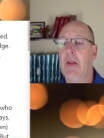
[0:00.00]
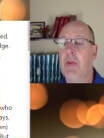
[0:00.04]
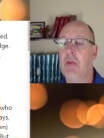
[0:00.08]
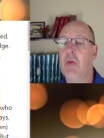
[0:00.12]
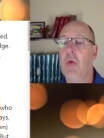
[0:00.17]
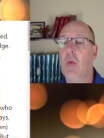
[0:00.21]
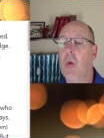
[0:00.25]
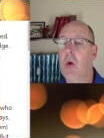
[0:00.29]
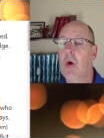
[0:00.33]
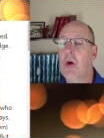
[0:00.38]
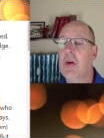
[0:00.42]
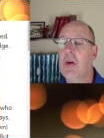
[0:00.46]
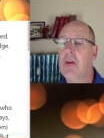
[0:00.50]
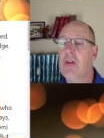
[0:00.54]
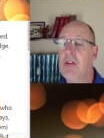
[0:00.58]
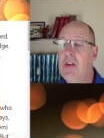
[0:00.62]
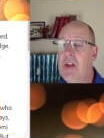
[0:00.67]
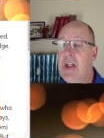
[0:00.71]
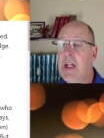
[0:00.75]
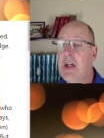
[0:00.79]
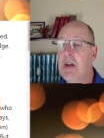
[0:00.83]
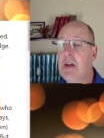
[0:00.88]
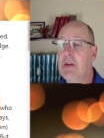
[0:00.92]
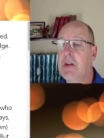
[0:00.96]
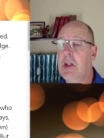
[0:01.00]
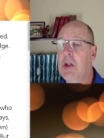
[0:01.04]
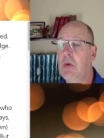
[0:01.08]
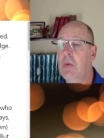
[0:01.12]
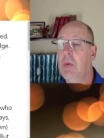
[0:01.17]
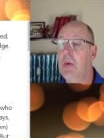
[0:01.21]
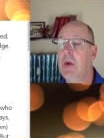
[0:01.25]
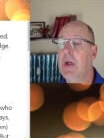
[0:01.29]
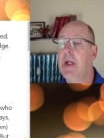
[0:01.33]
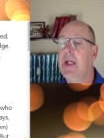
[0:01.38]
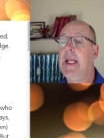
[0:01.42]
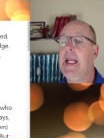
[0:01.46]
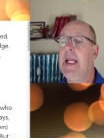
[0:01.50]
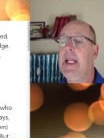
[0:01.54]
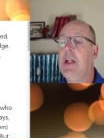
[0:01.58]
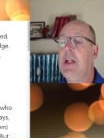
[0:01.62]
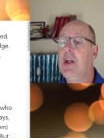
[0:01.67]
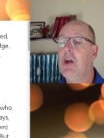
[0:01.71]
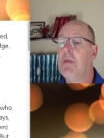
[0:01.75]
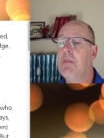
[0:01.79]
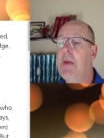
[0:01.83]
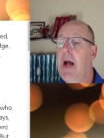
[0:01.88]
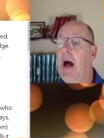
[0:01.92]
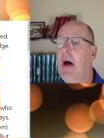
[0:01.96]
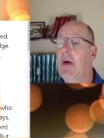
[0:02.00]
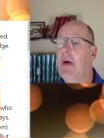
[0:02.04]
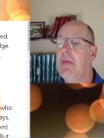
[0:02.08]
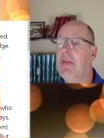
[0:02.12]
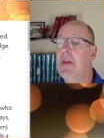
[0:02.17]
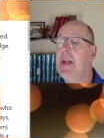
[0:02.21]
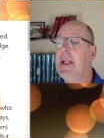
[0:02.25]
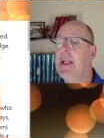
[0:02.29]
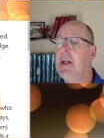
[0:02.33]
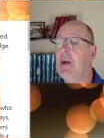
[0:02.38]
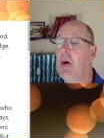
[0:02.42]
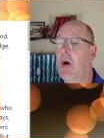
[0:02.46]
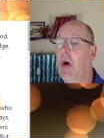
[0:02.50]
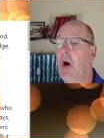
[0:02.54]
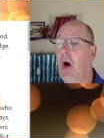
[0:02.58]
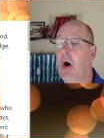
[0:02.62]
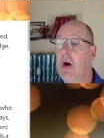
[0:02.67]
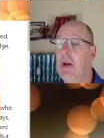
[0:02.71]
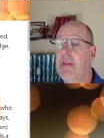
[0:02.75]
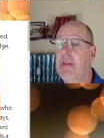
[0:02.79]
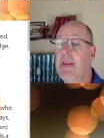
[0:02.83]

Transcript: The word is near you, in your mouth and in your heart.